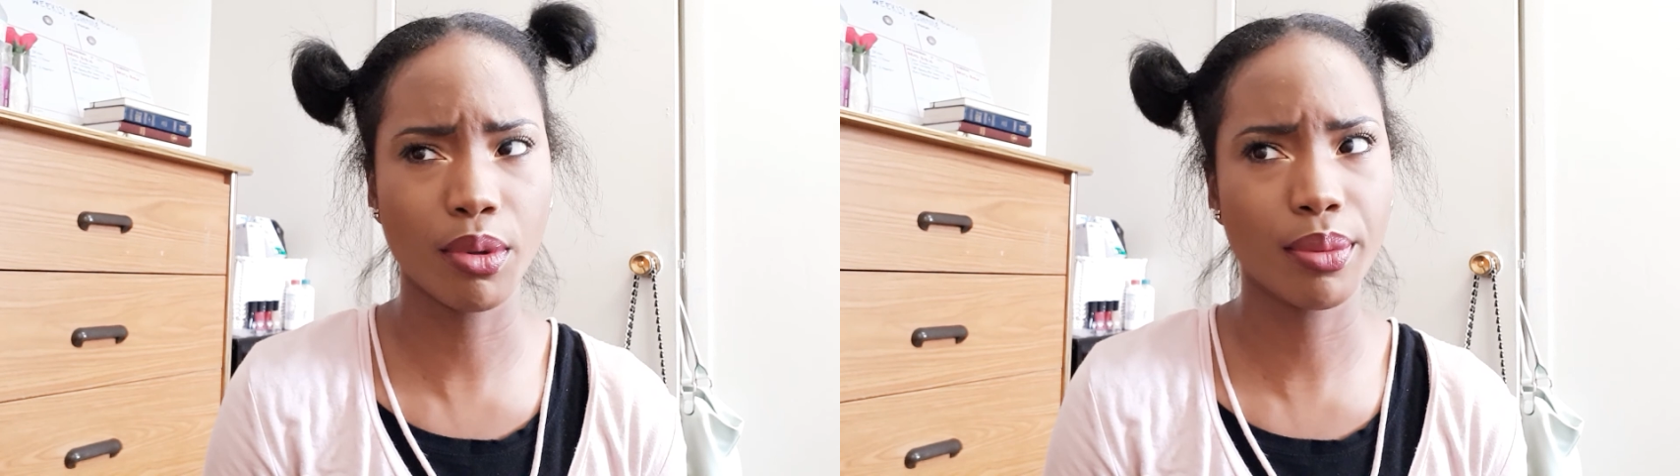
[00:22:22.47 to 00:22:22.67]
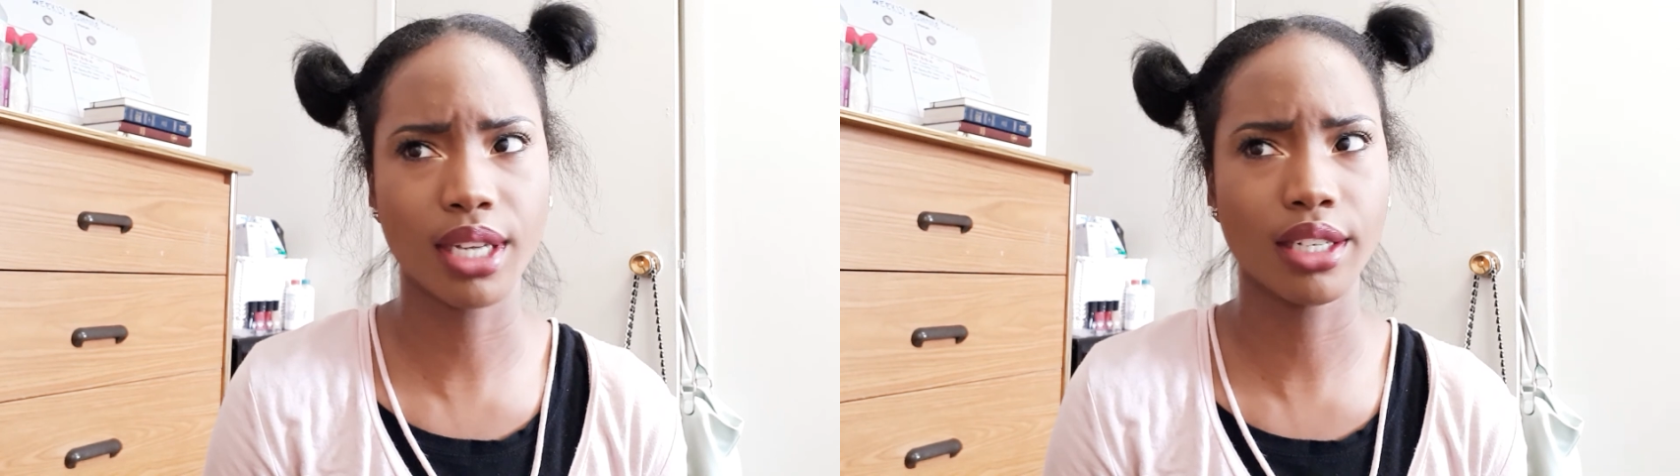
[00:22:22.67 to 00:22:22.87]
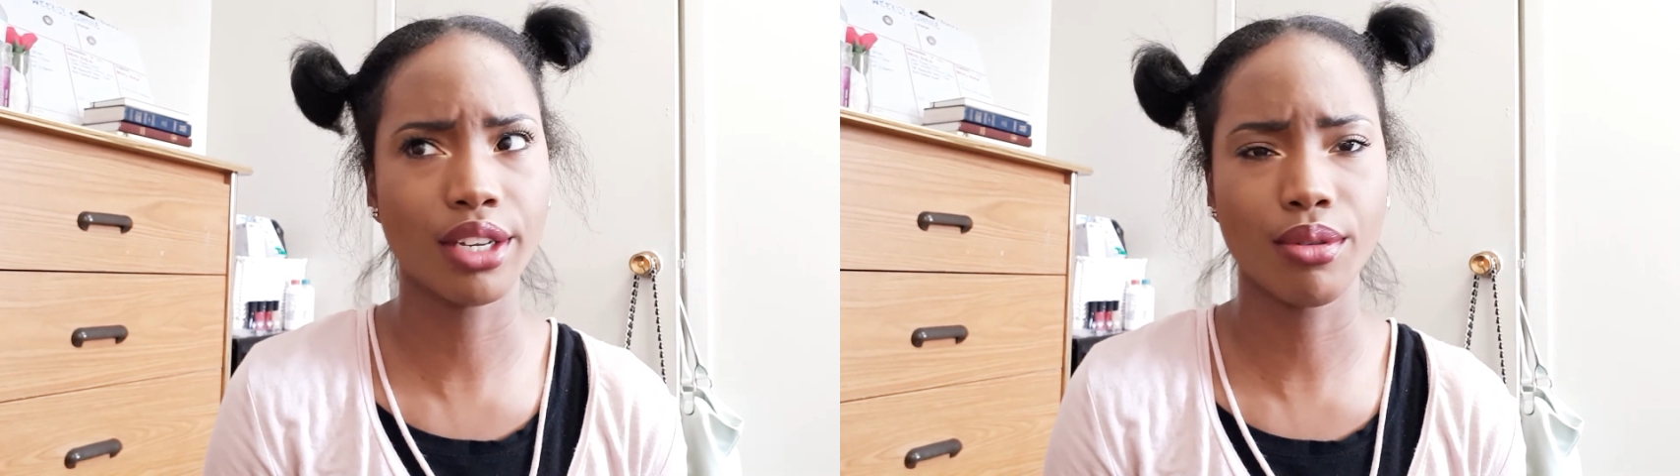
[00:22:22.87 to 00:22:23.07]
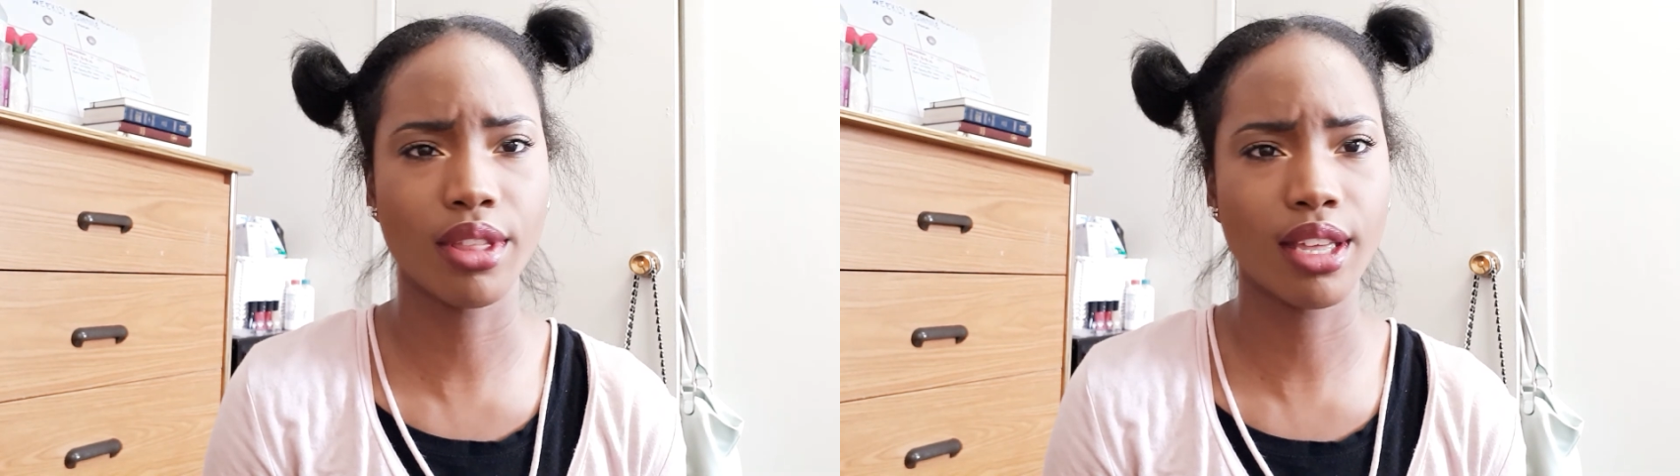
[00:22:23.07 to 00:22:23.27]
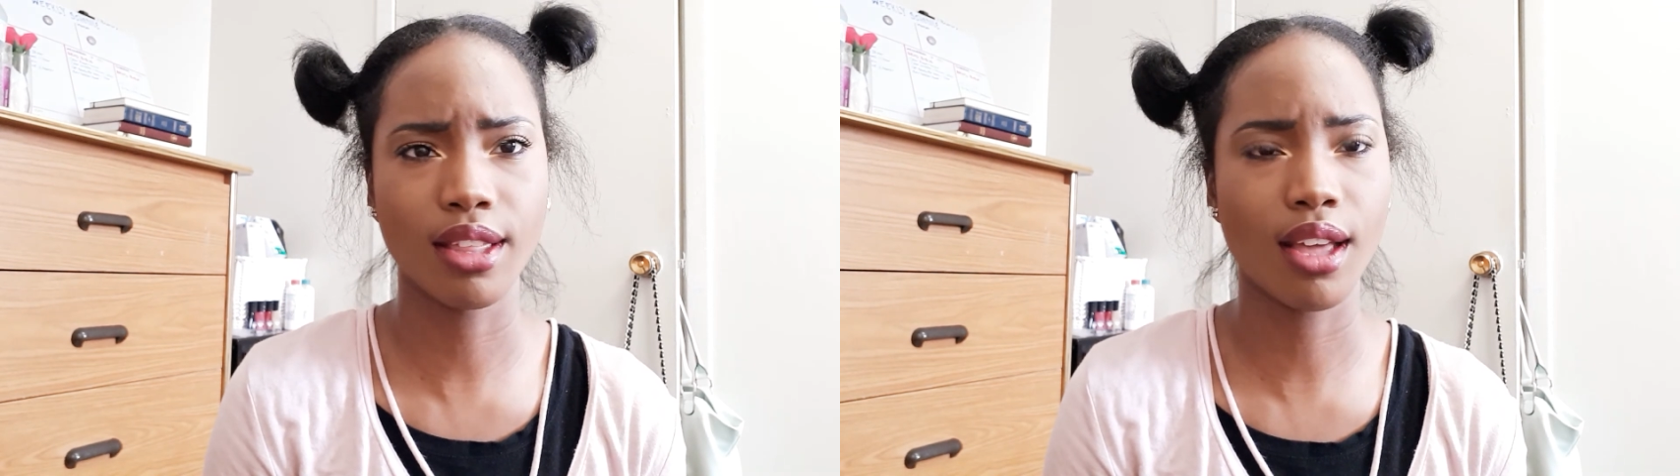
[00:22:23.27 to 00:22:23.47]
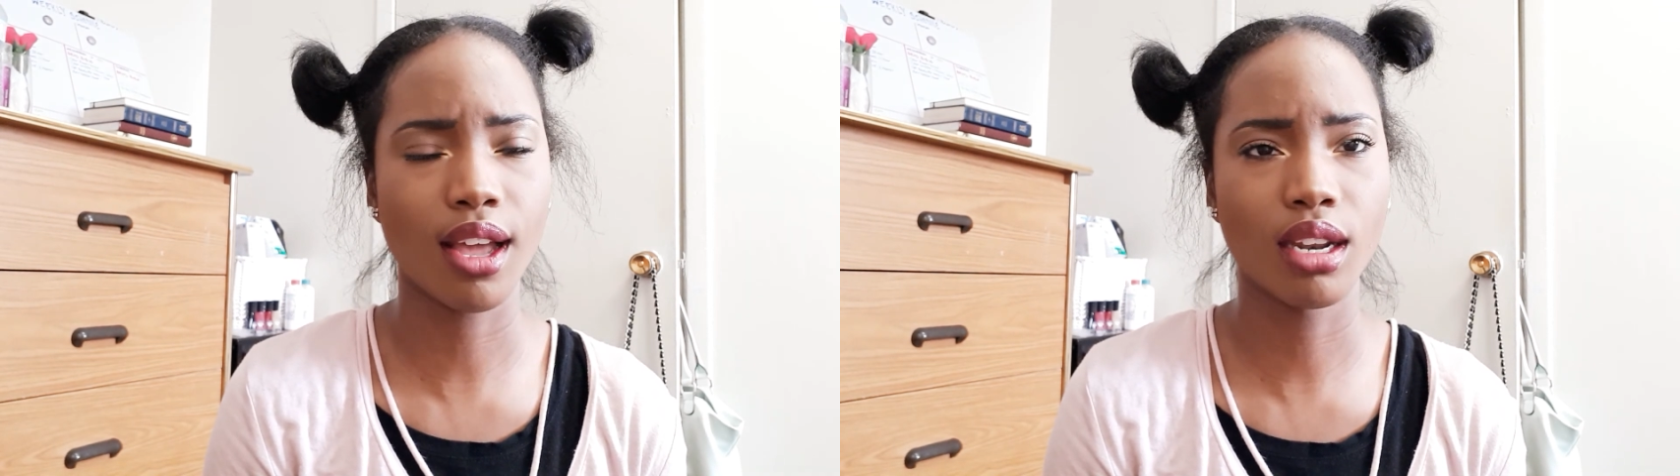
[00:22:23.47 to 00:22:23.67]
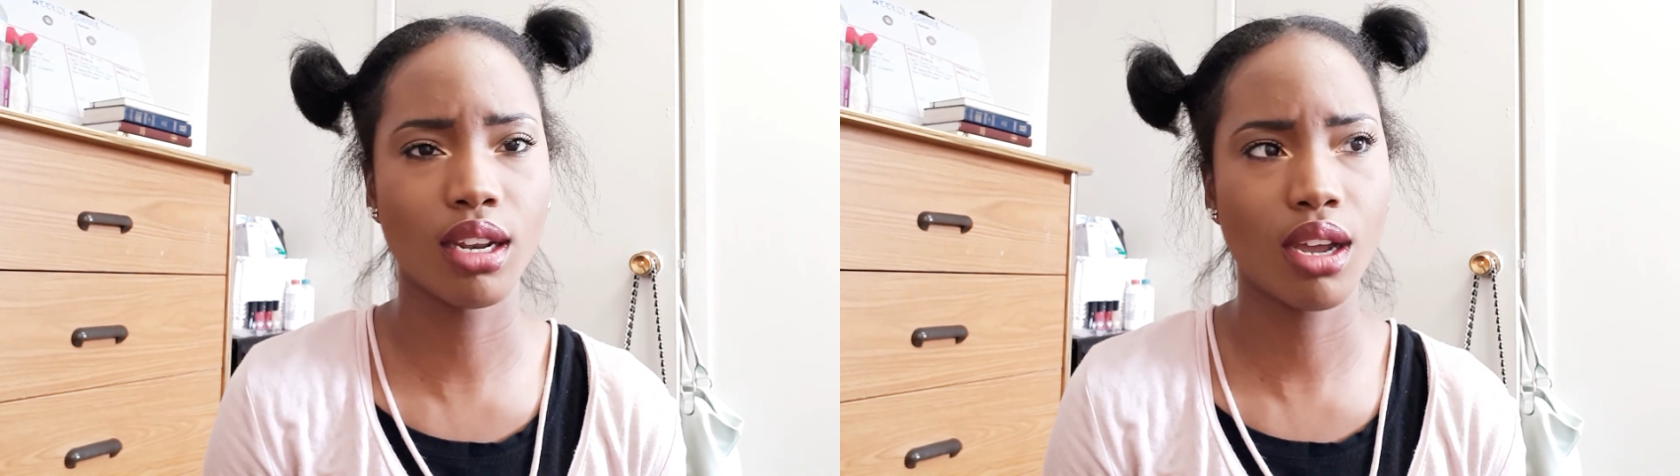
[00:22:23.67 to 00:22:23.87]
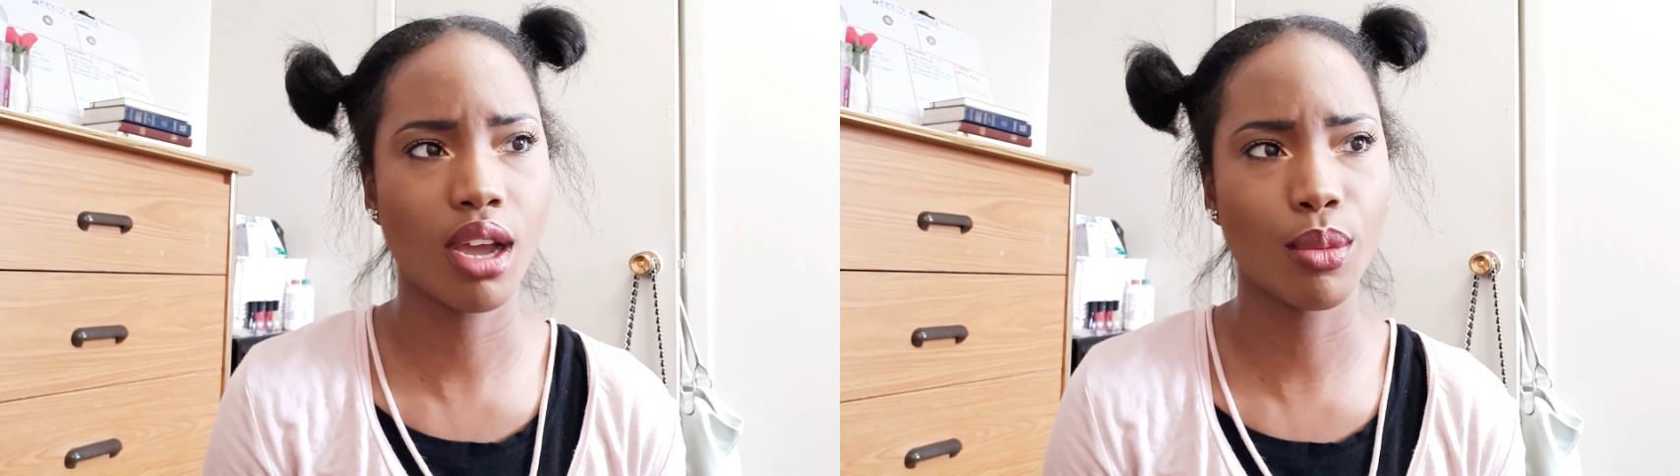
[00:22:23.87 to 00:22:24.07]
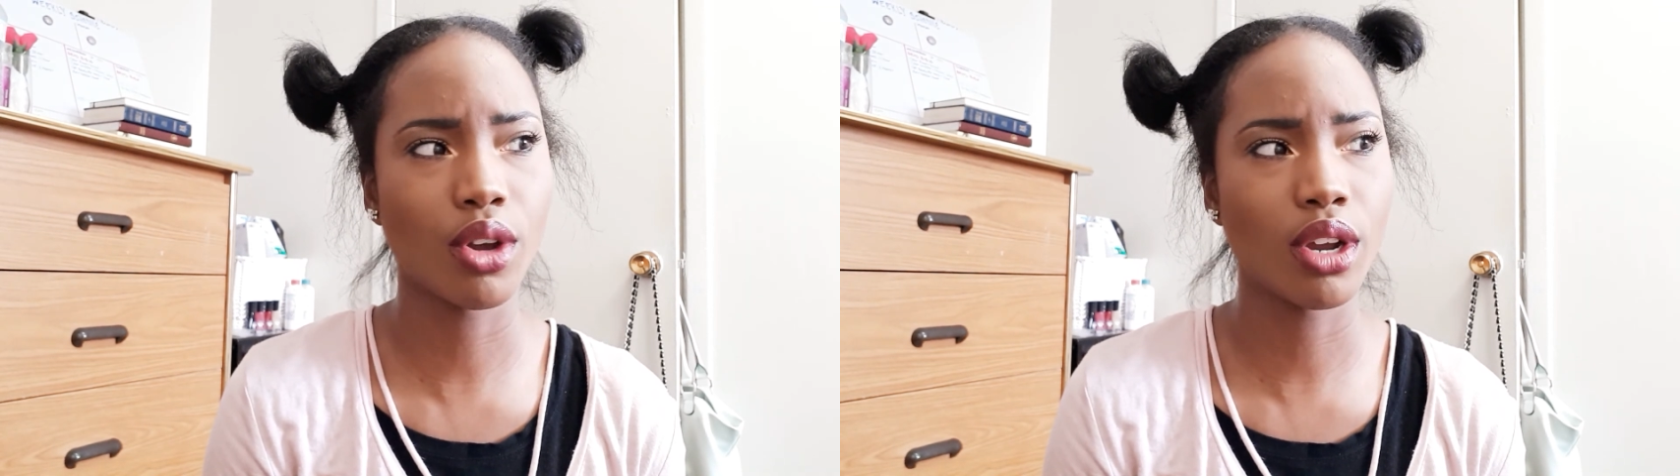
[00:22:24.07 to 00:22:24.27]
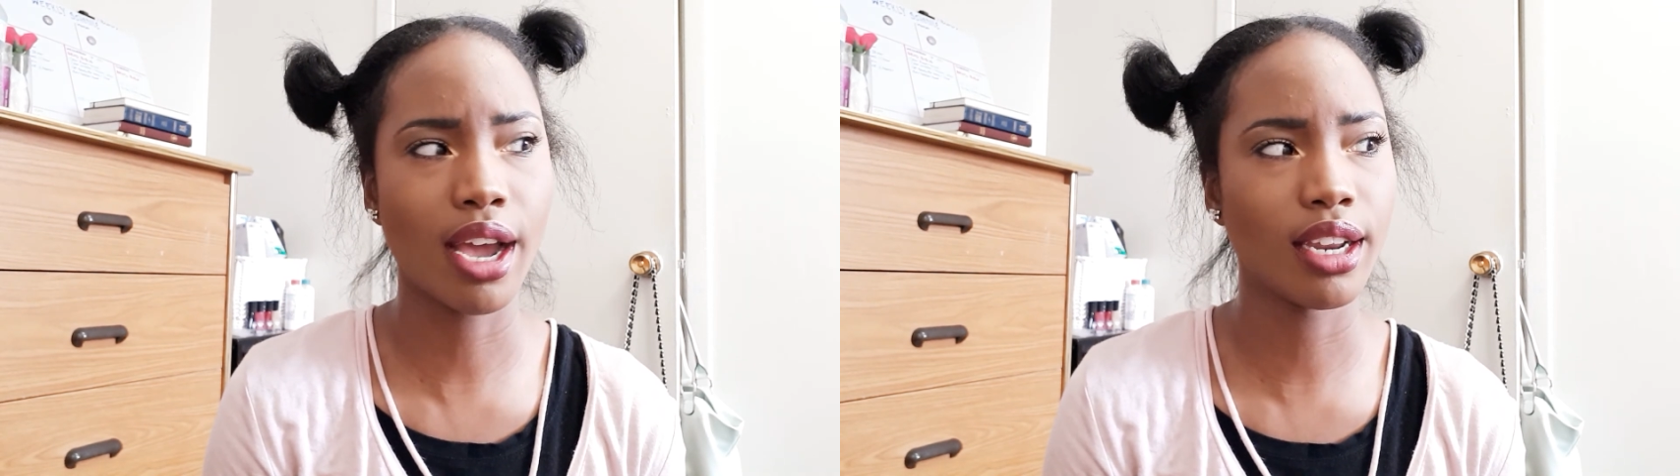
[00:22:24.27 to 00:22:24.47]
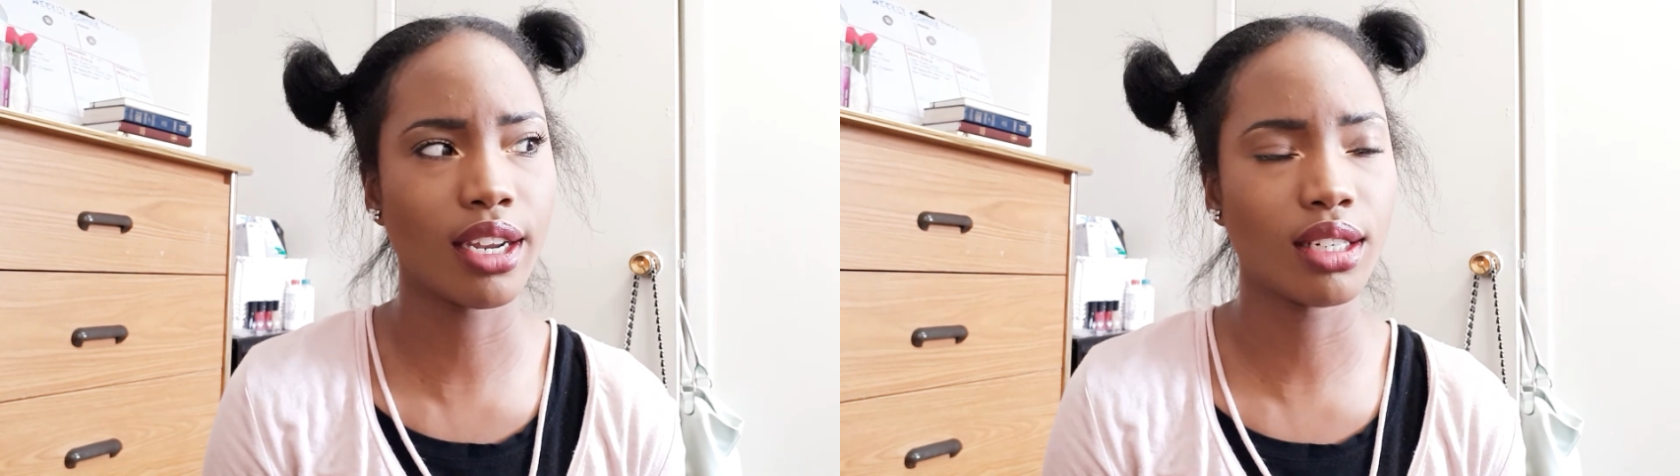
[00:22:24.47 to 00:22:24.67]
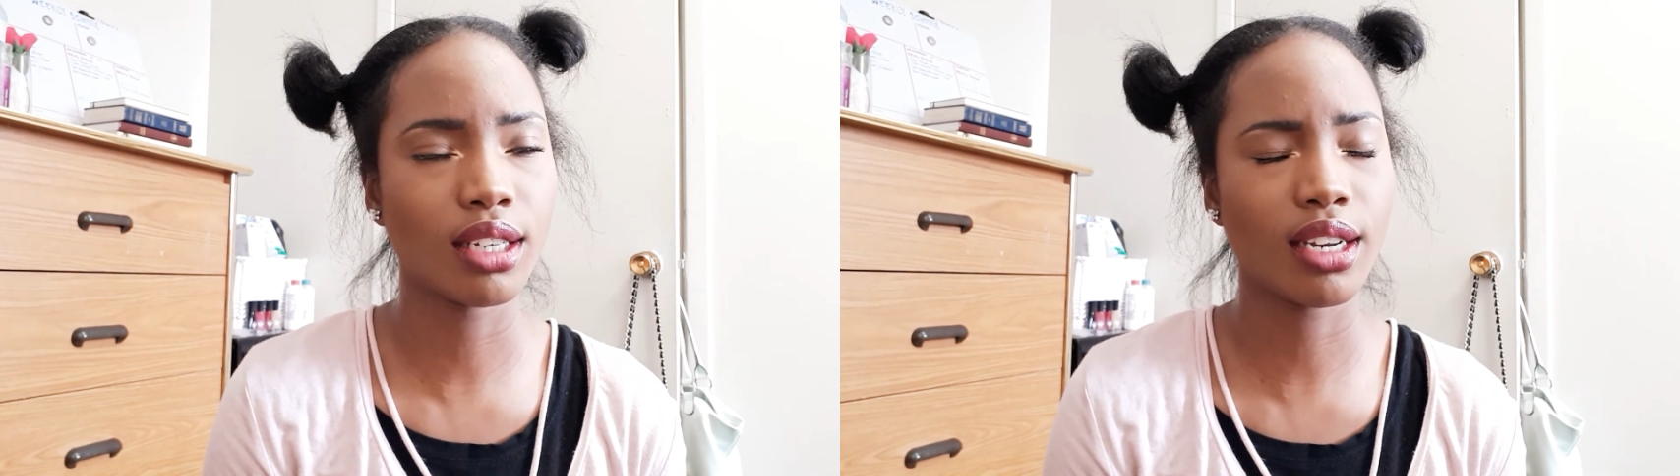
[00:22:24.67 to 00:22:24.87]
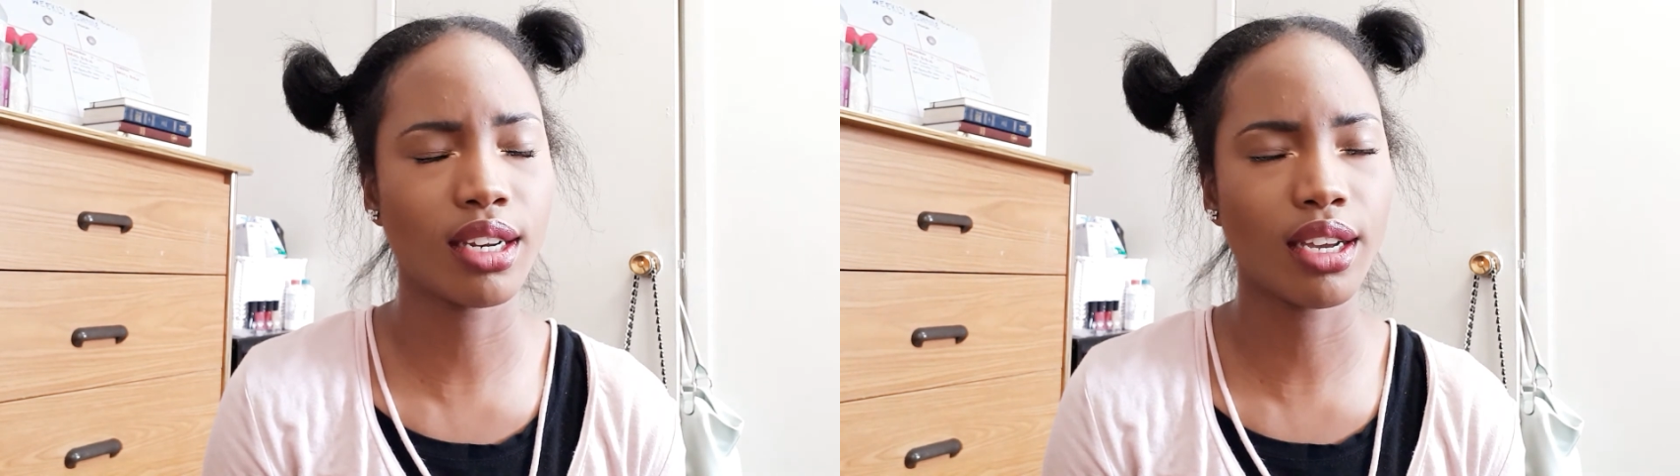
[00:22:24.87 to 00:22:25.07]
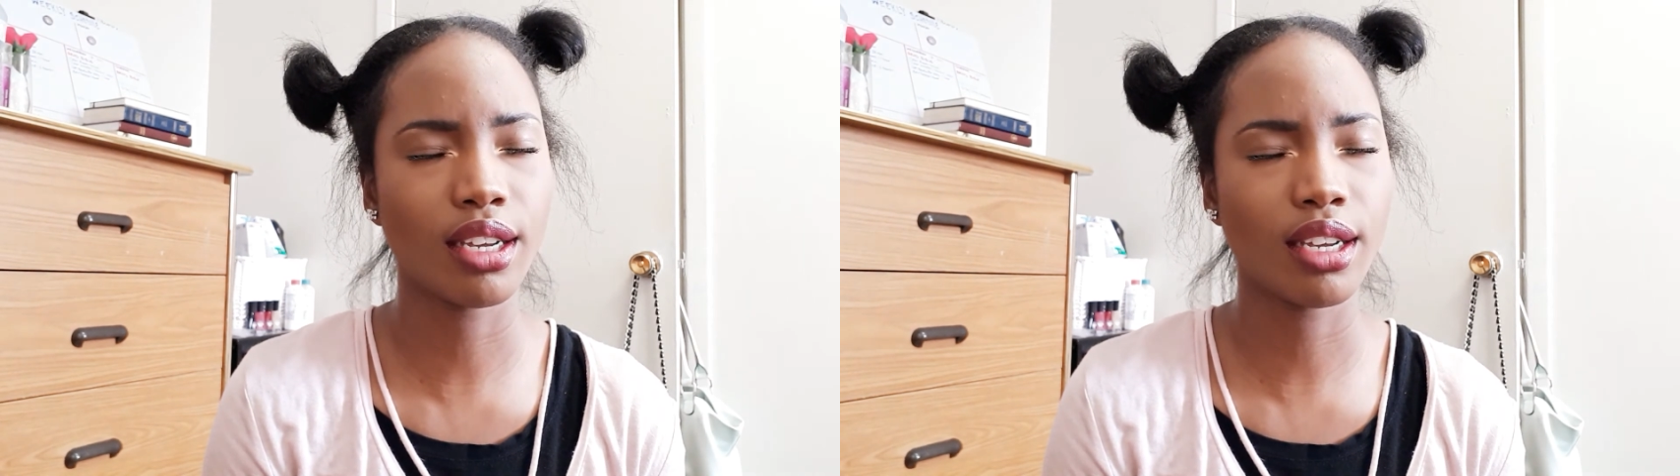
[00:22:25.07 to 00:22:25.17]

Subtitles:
because I don't think that I'm good at it, and